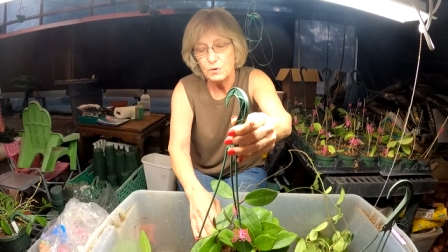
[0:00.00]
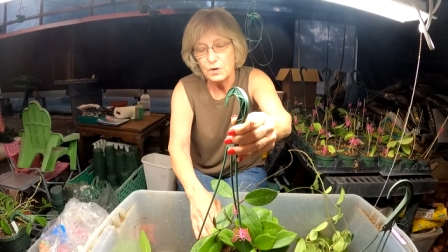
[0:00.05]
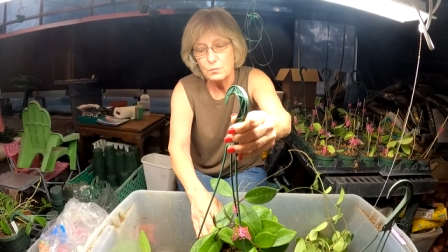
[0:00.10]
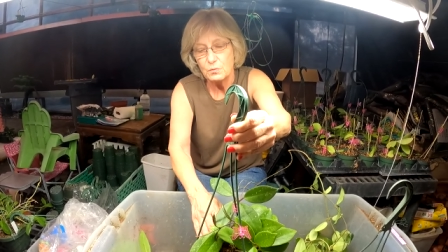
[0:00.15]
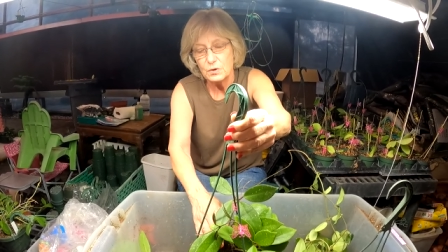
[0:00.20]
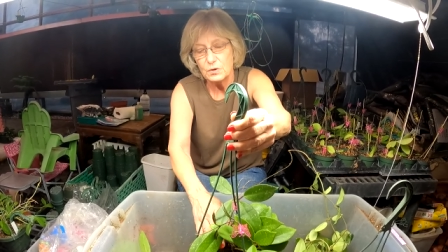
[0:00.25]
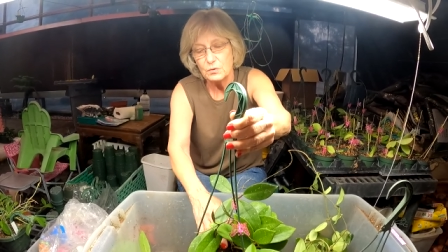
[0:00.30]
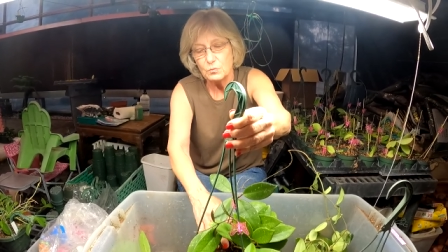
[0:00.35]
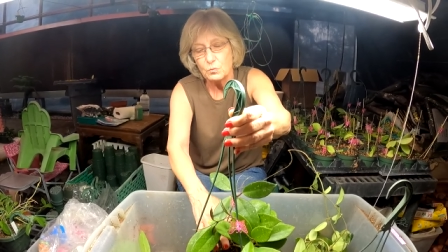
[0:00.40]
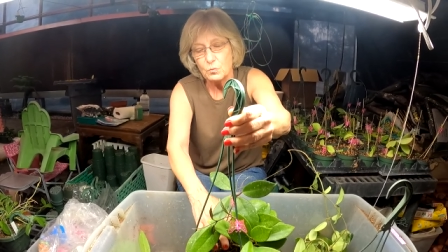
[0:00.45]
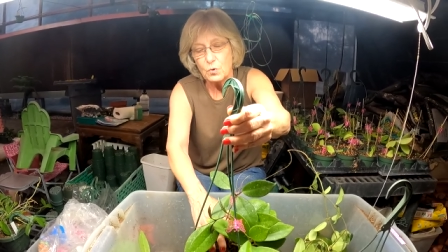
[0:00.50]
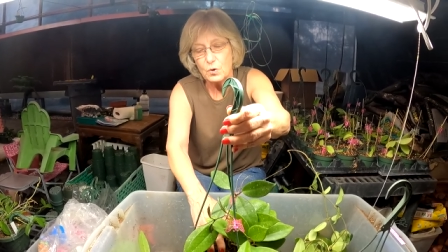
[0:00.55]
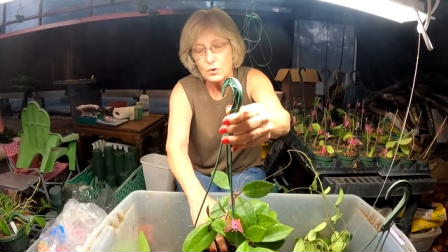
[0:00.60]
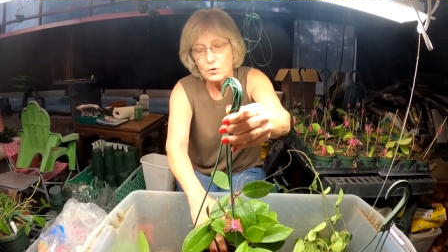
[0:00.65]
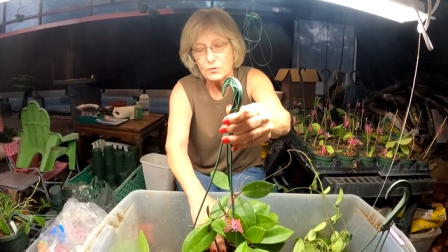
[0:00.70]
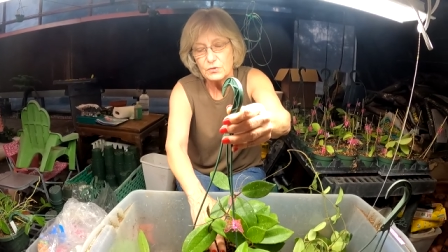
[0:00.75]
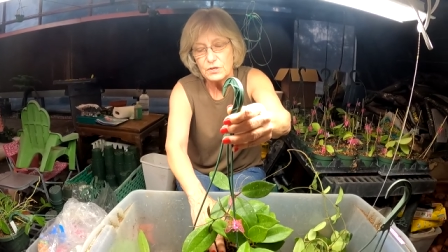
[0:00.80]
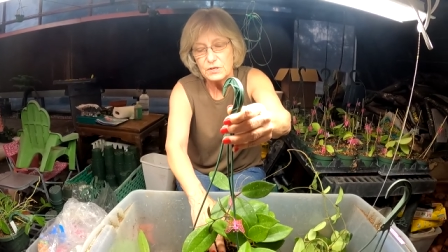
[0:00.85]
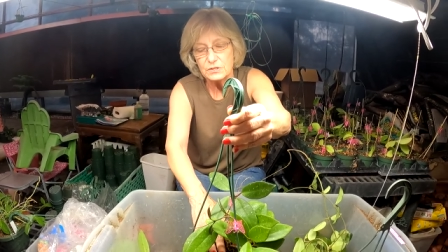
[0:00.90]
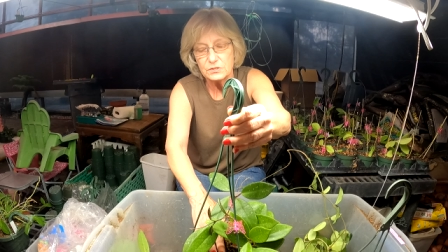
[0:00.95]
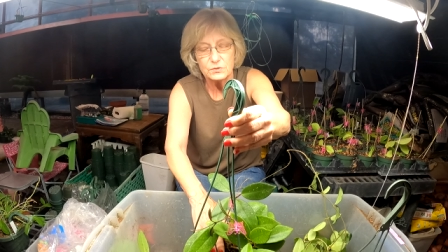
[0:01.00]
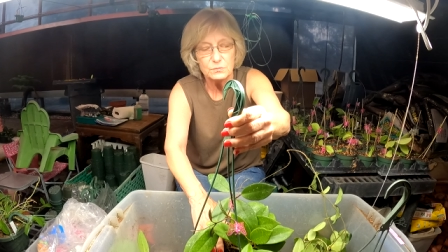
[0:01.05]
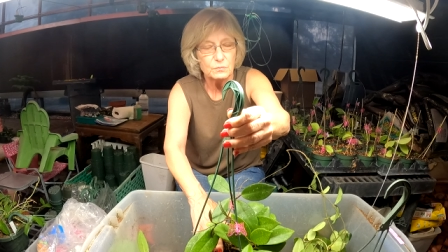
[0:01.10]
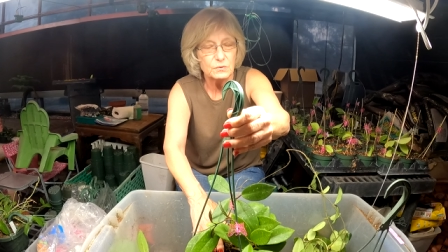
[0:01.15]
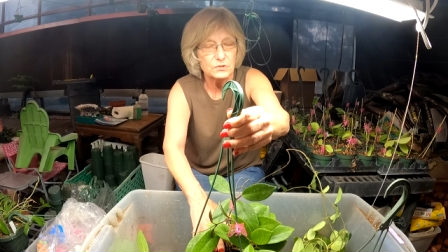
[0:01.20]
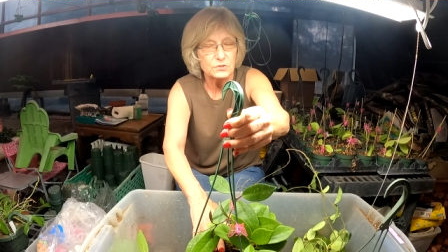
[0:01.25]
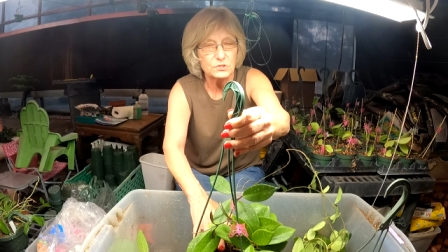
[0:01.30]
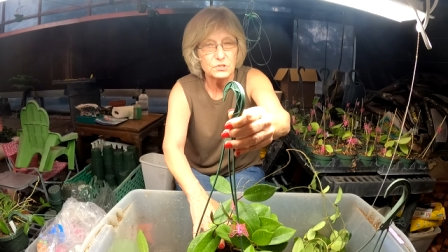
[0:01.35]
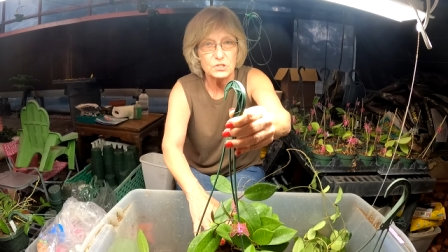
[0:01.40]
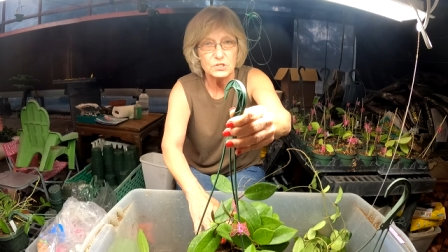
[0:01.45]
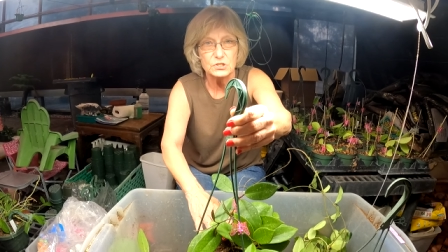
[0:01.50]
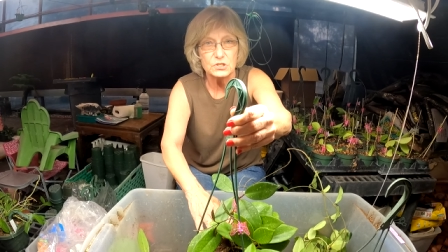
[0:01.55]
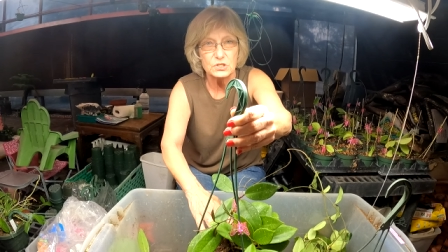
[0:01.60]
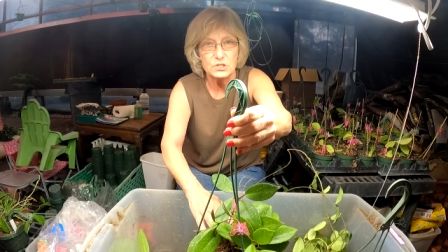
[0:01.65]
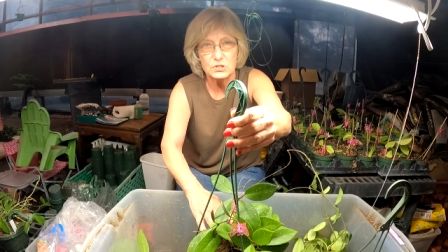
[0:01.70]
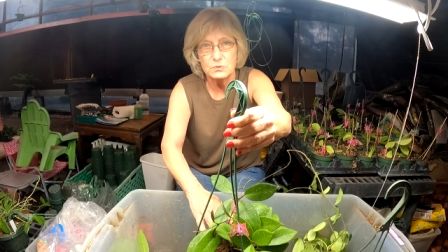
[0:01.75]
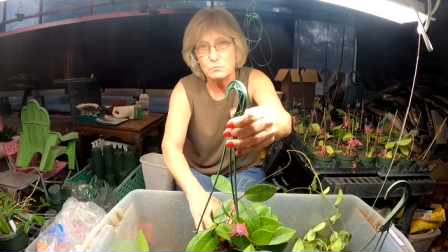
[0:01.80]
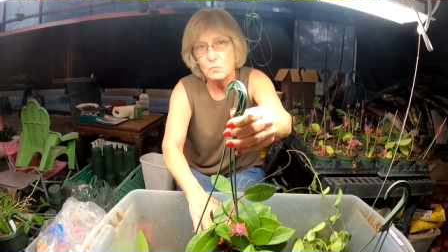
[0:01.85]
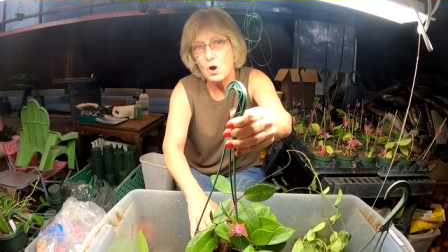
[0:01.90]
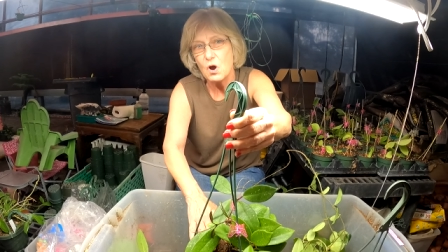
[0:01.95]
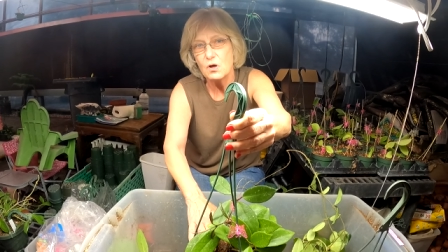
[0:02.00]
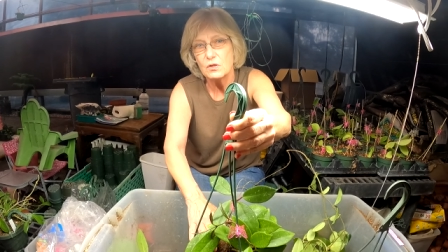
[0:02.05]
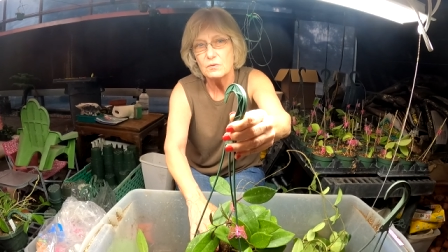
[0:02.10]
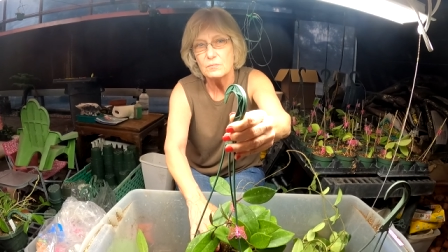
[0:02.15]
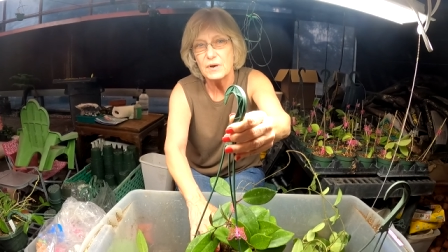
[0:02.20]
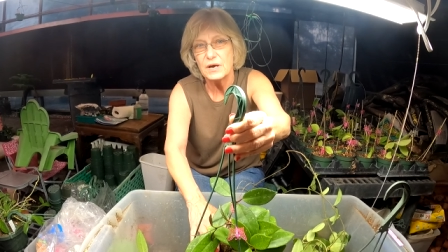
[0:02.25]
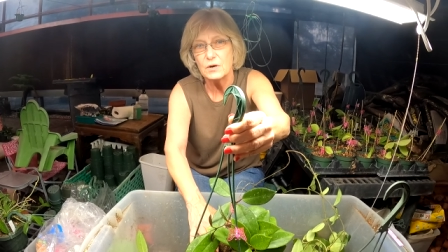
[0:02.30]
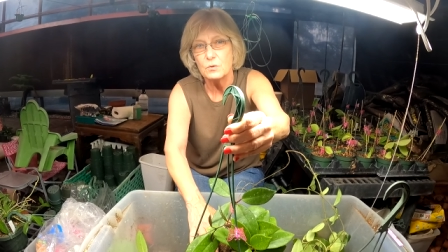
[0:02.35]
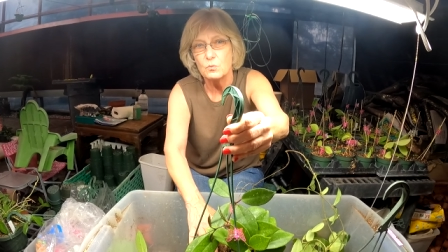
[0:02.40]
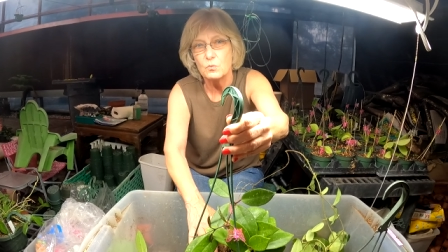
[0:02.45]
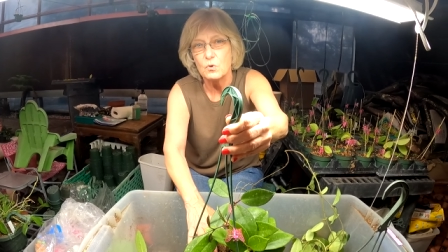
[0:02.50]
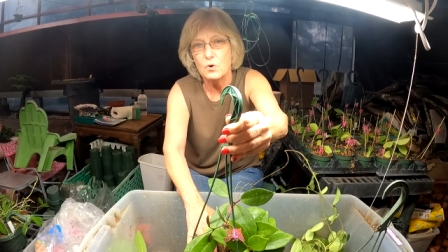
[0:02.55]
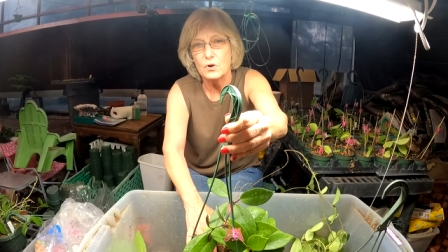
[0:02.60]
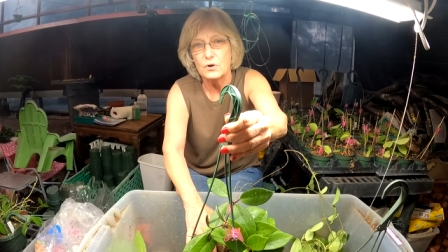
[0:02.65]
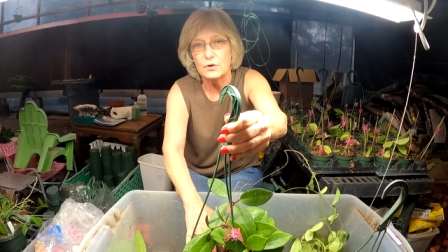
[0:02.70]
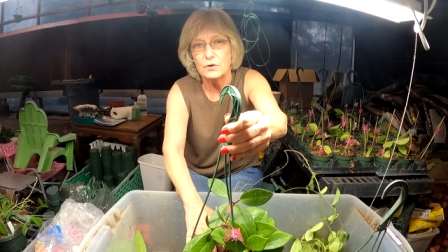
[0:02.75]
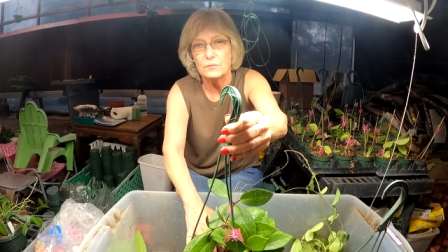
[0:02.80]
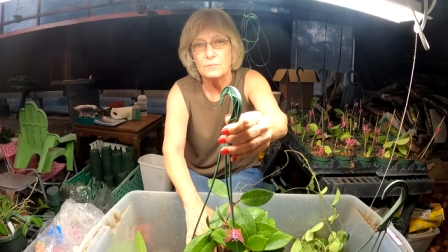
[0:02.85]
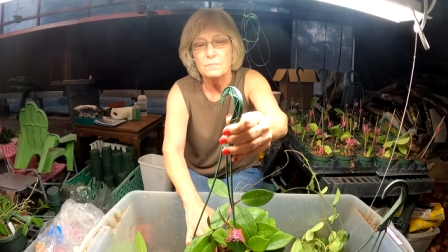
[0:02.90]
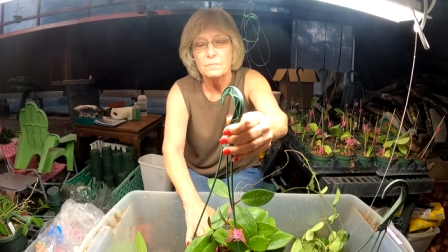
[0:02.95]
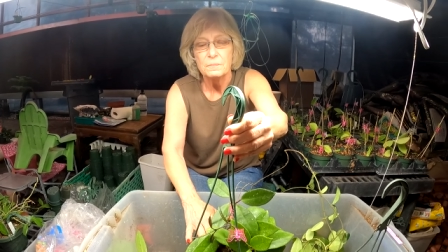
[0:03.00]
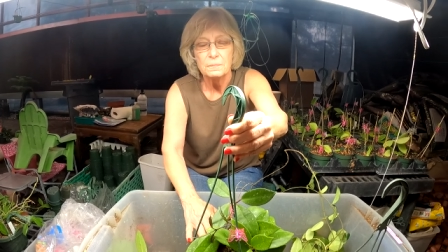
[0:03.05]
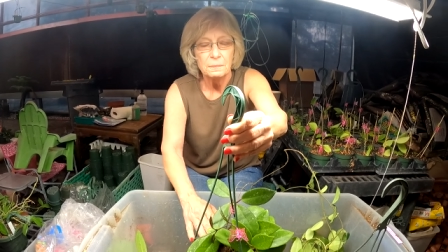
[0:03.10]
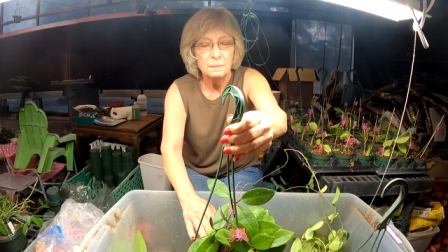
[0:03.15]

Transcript: We would water this with just a small amount of water,